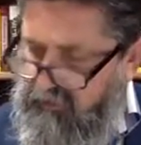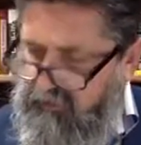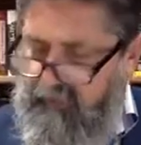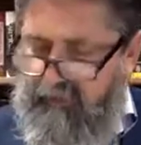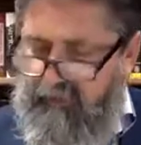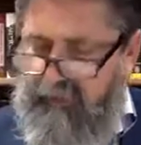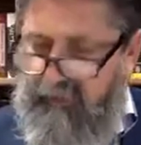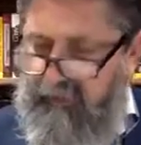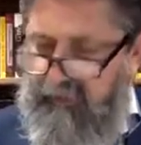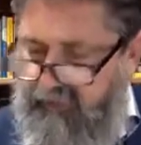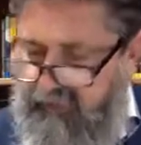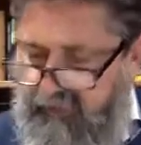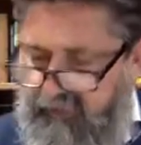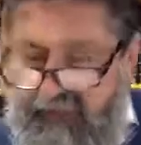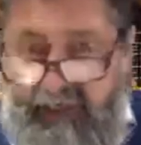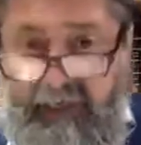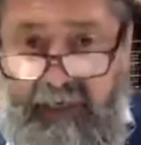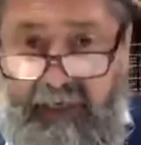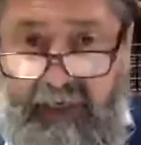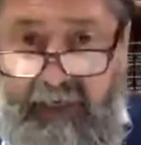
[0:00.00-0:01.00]
Torah every
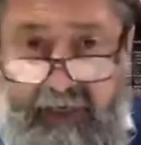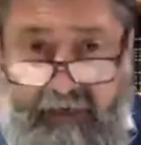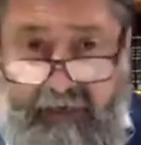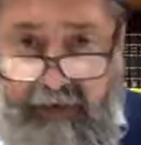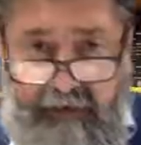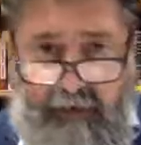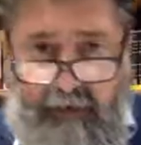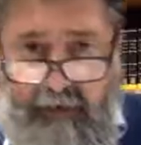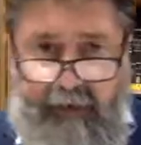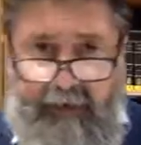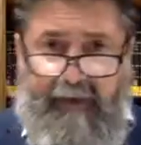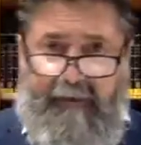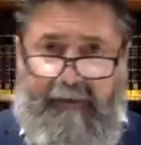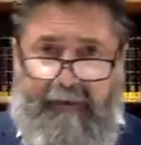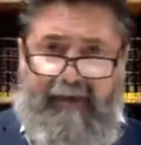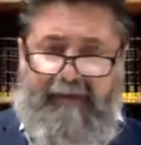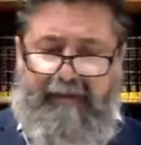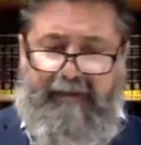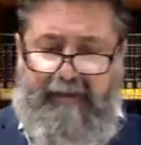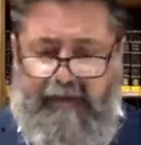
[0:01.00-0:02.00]
day and every week,
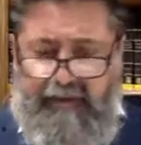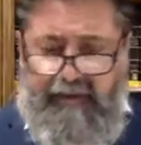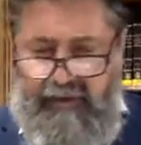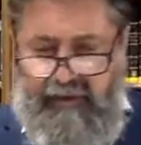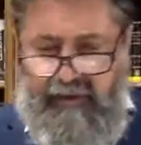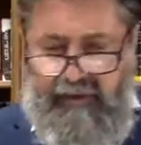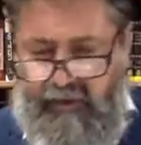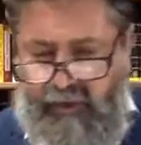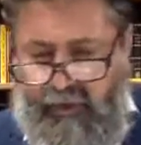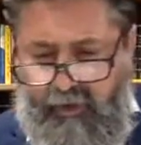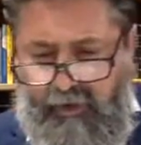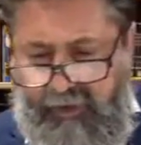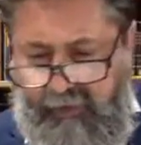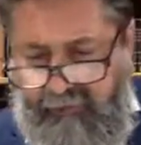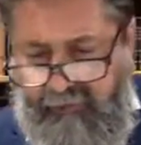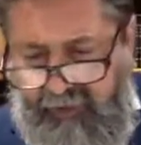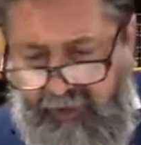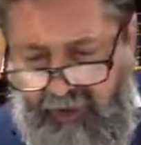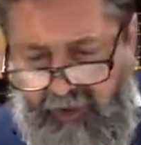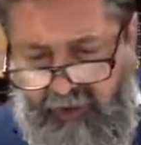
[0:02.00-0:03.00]
Bezat Hashem.
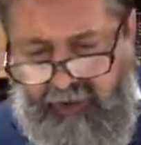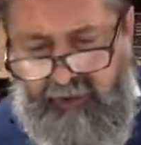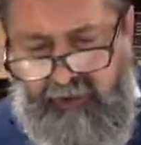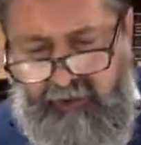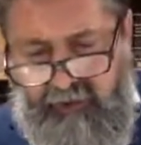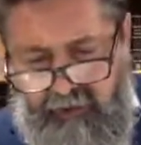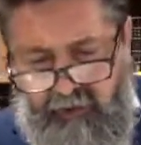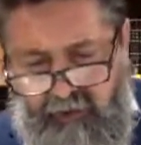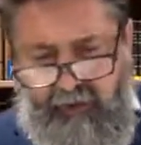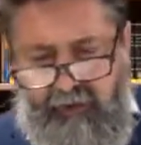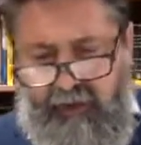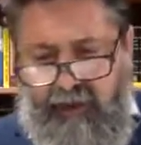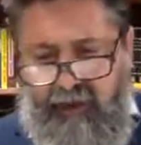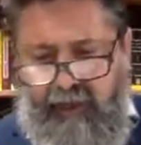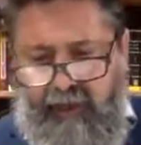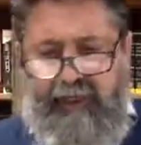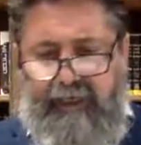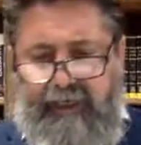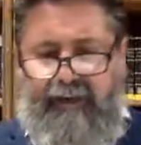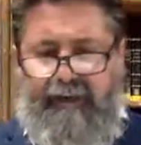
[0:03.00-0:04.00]
Okay. So we
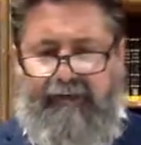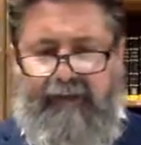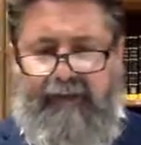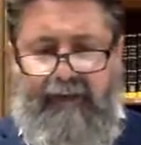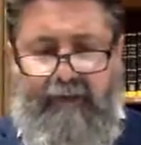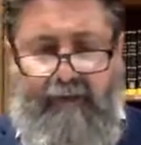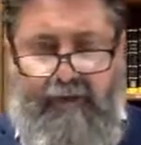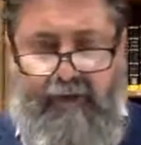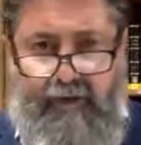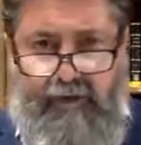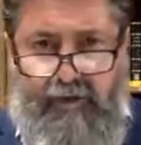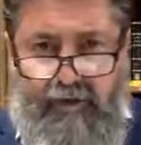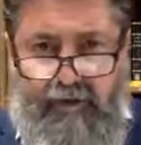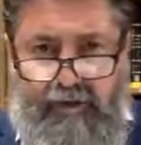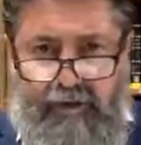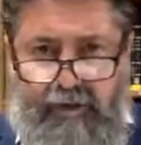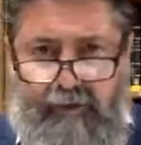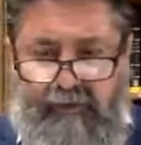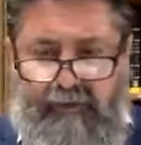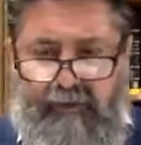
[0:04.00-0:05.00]
are in Nevi'im
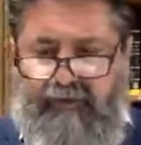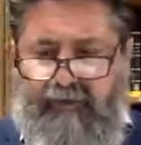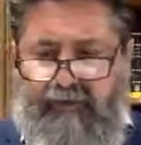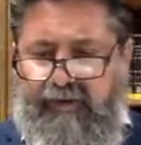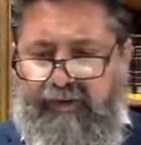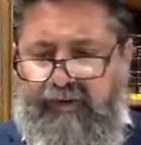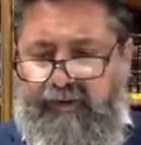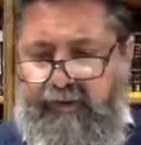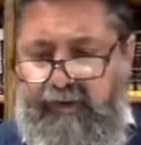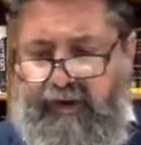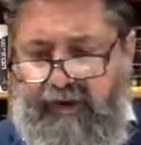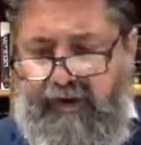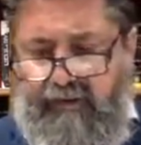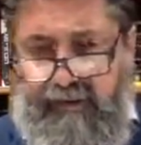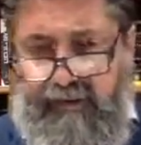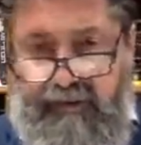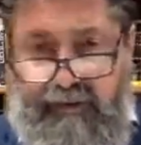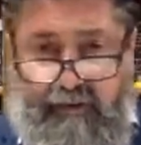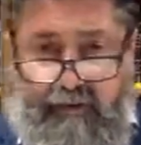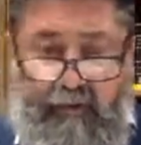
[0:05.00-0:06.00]
Rishonim, the first
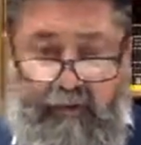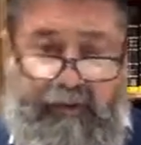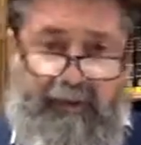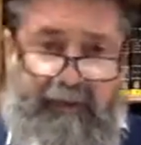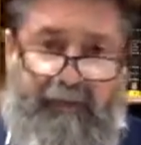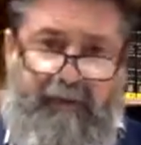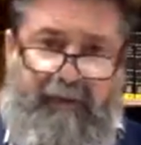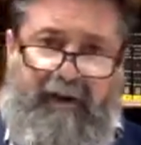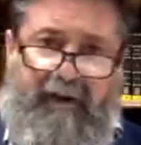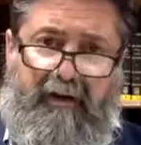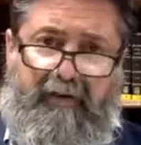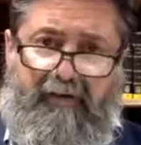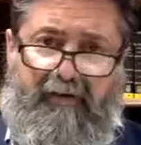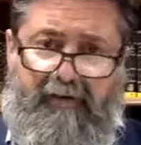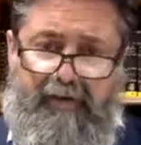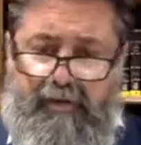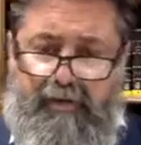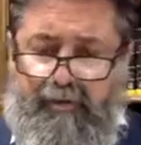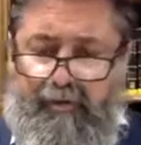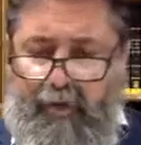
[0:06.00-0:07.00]
prophets, and we are the
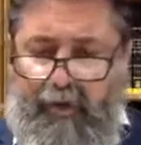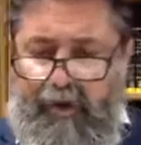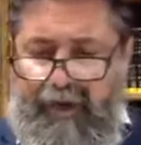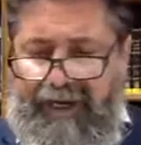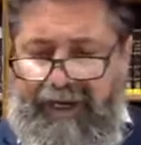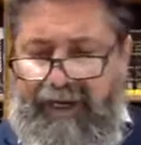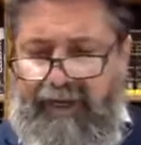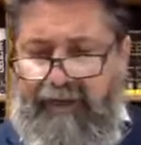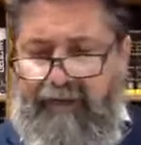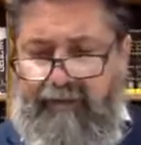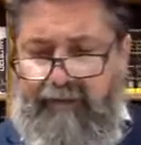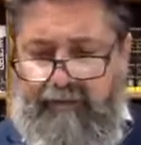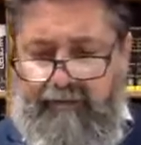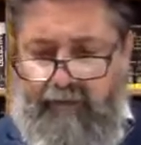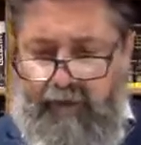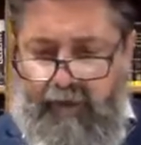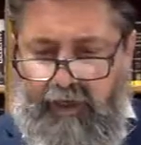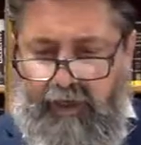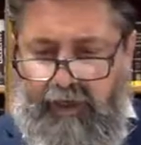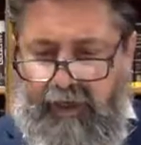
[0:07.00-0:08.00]
prophet Shmuel,
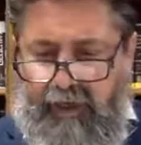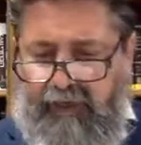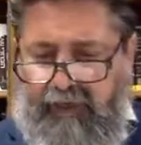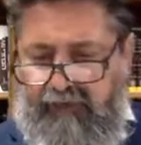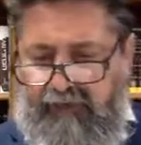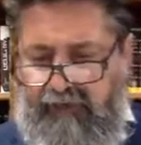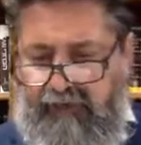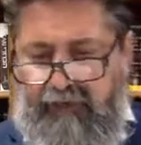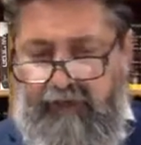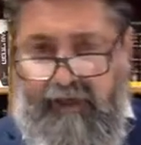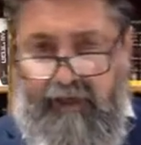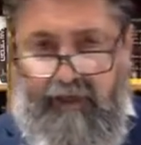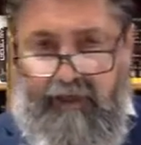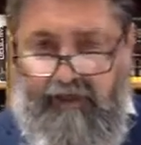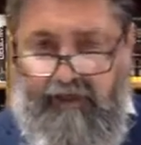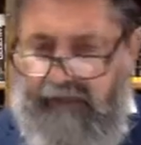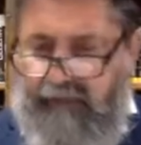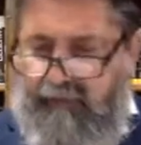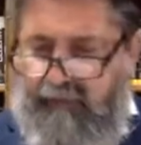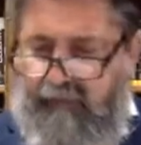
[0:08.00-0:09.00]
Shmuel Aleph.
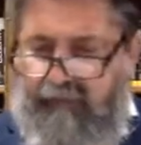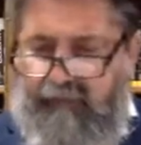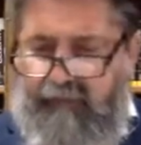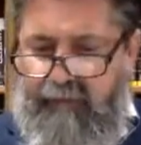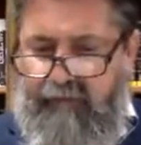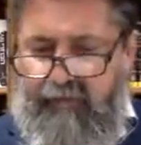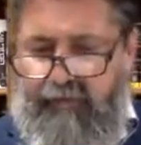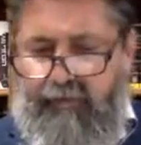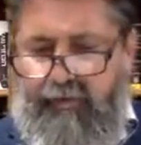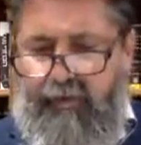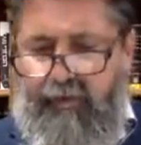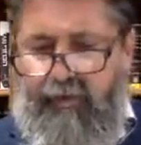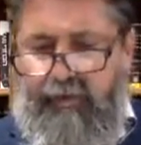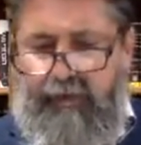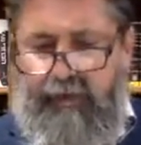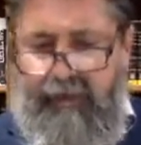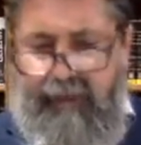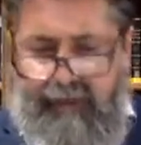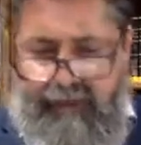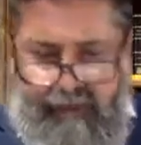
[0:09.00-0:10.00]
But before
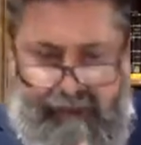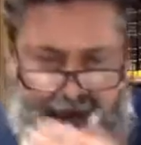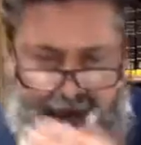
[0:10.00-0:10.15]
that,